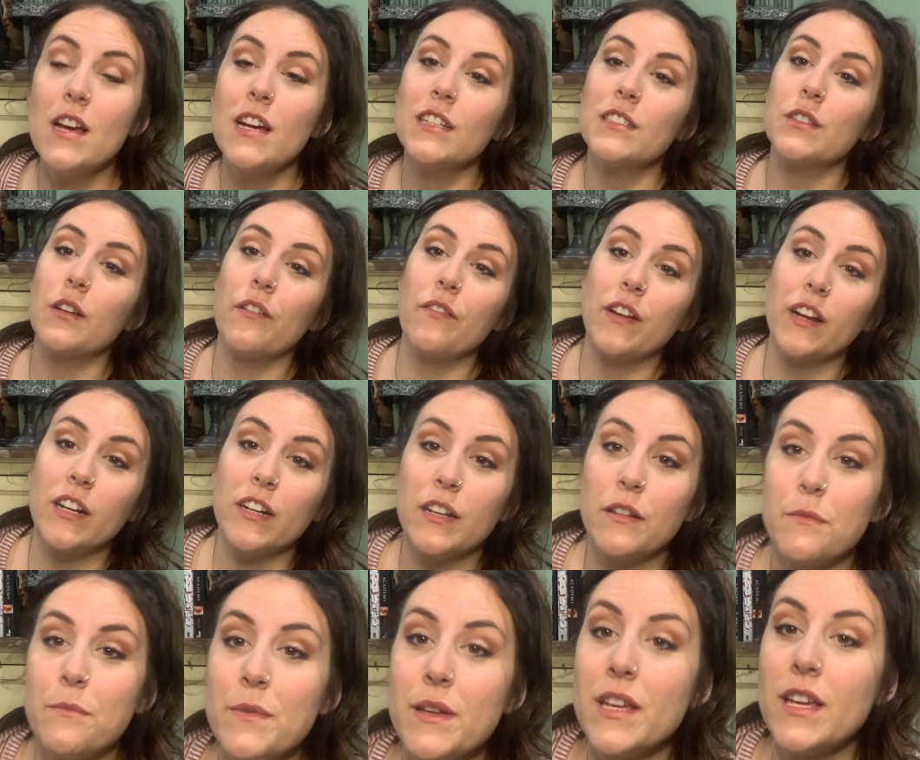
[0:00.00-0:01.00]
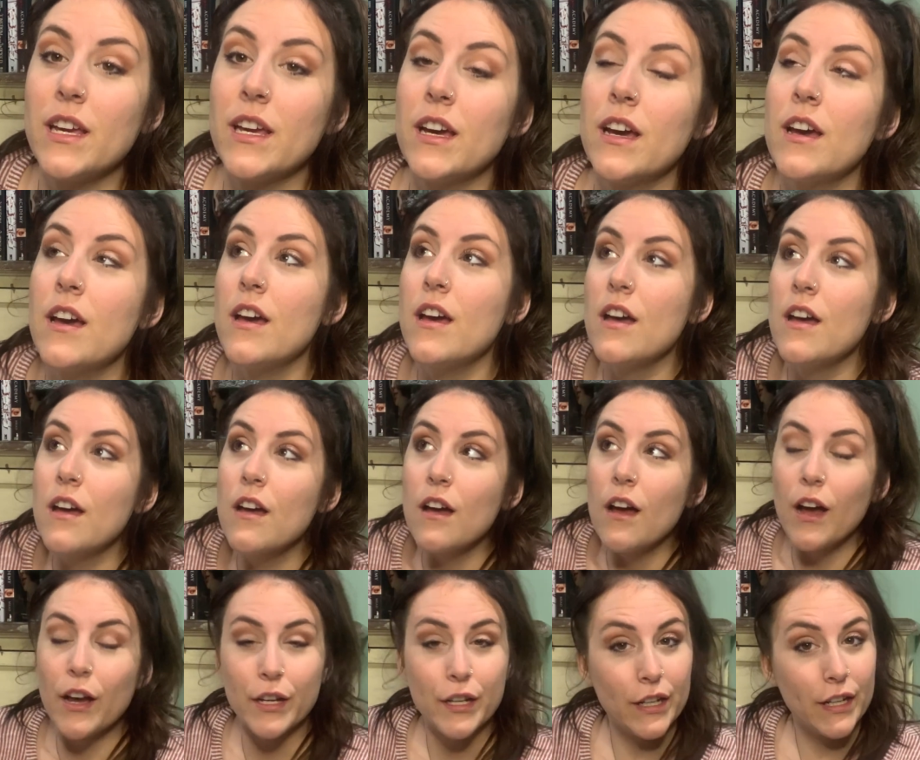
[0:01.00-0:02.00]
so I figured it would be
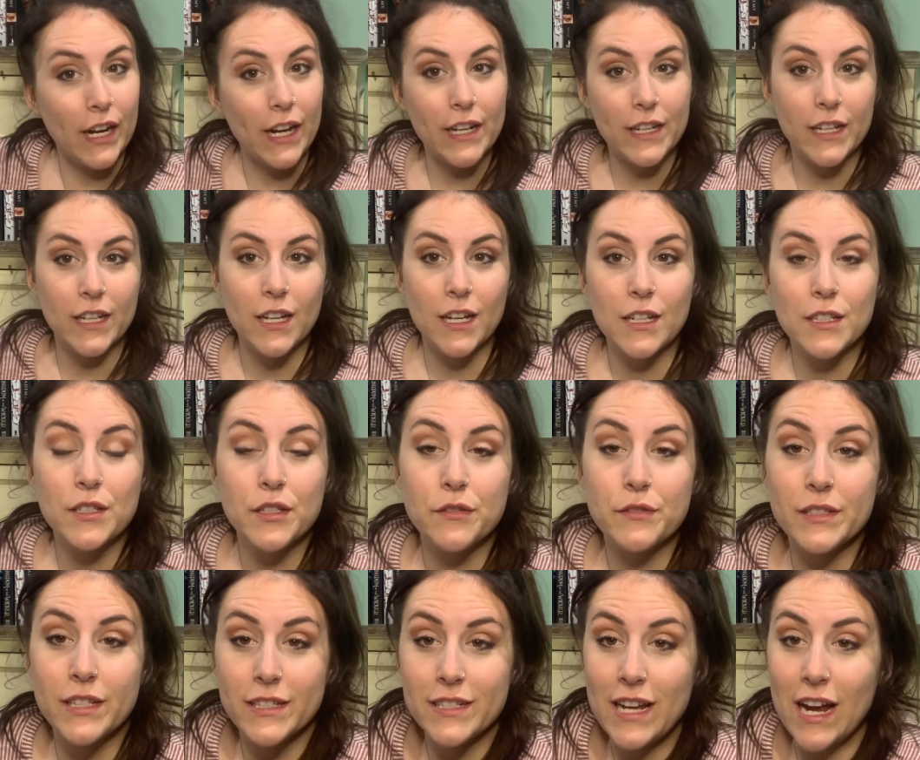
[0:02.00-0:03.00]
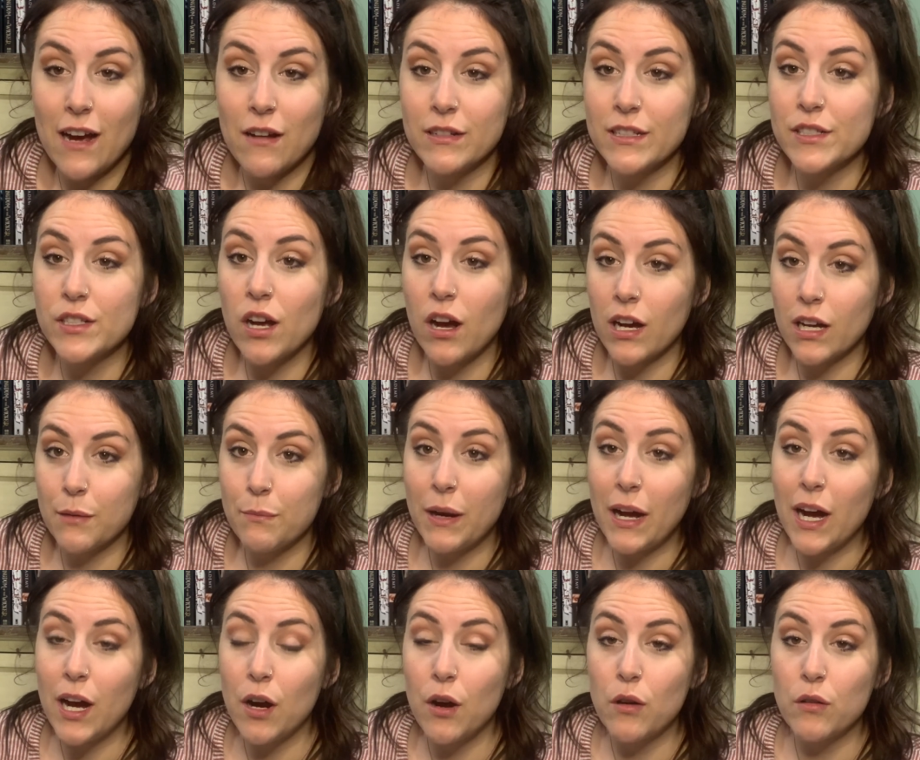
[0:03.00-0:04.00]
a good idea to sit down and talk
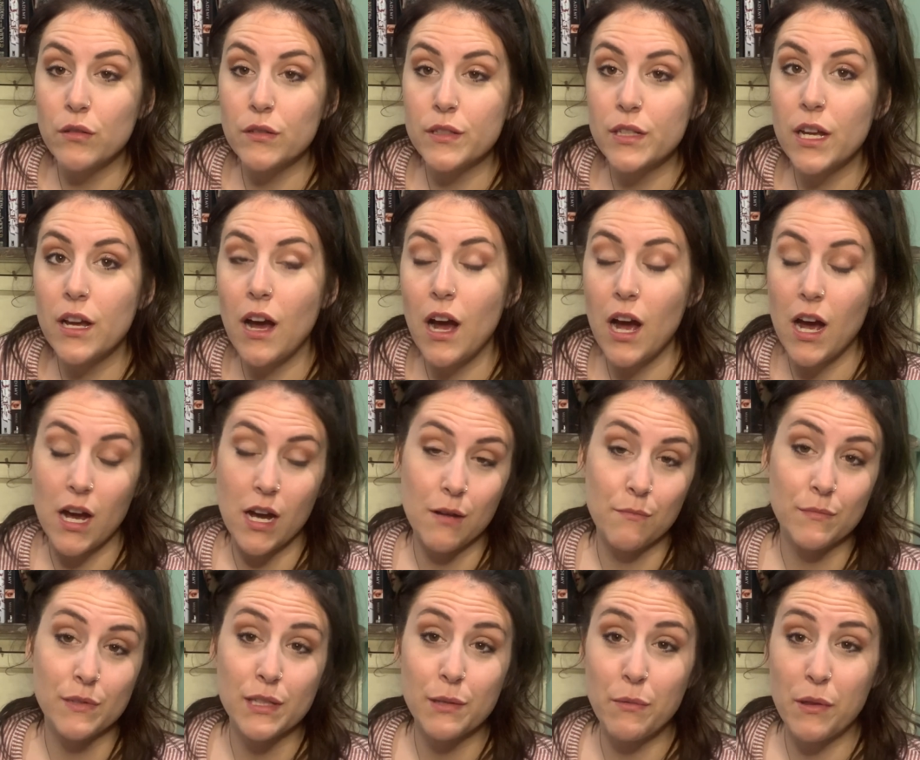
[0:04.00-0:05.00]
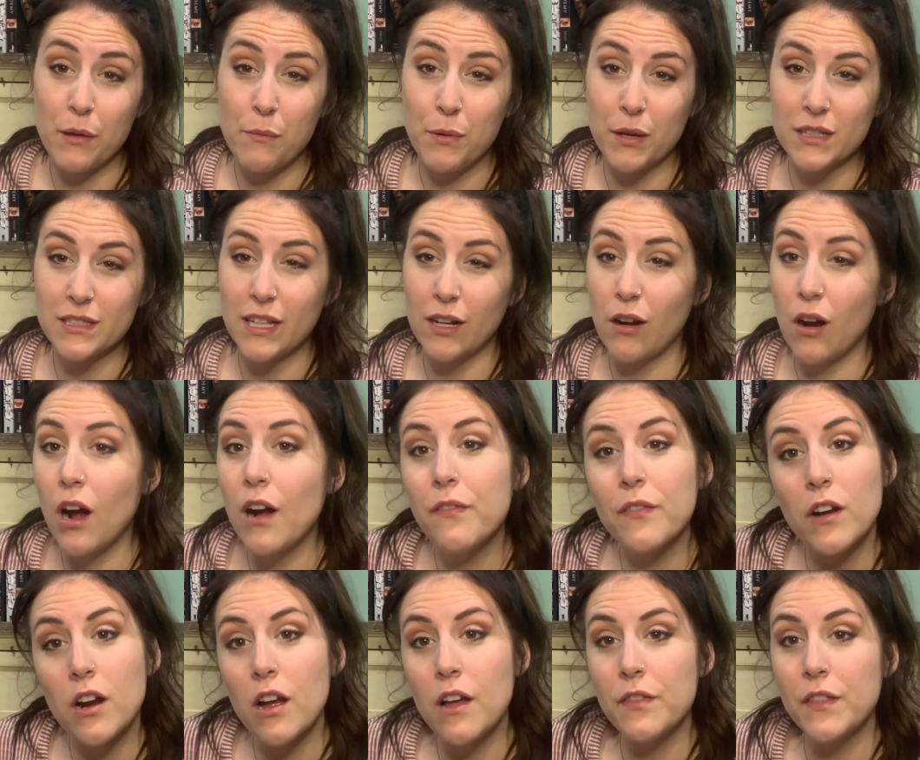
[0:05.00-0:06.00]
about some of the books that are
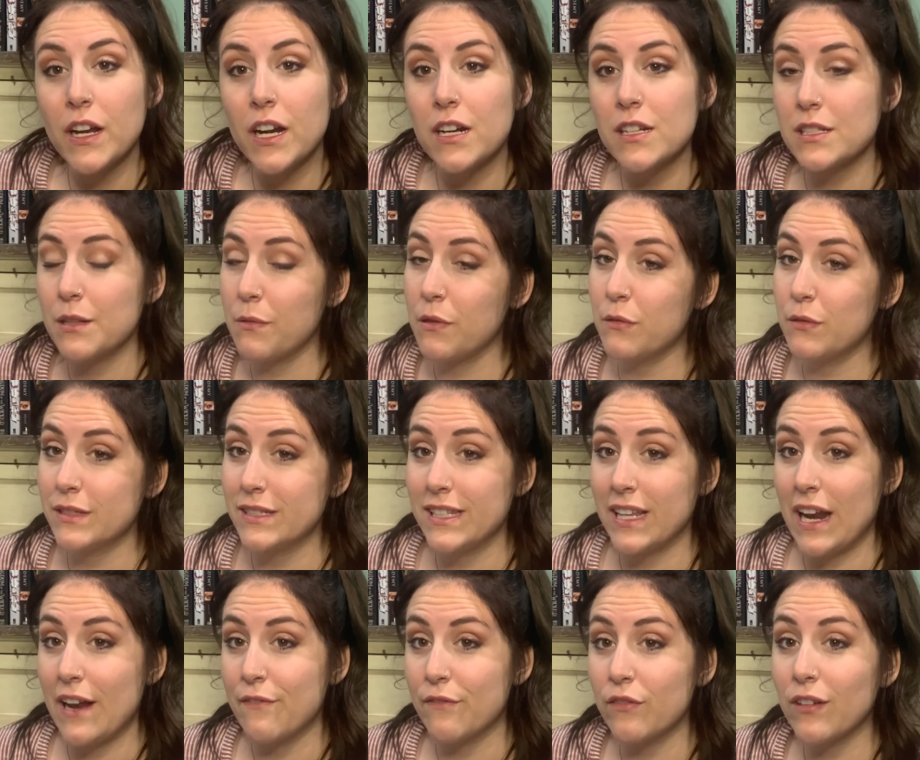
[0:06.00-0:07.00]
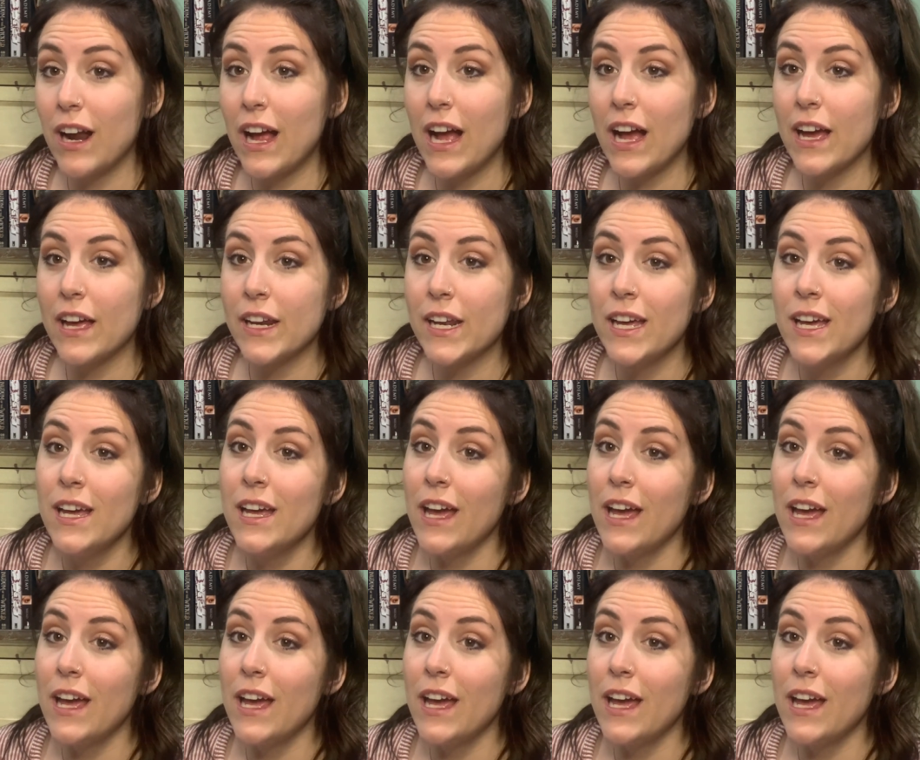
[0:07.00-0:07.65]
offered on there, some of the ones that I've read,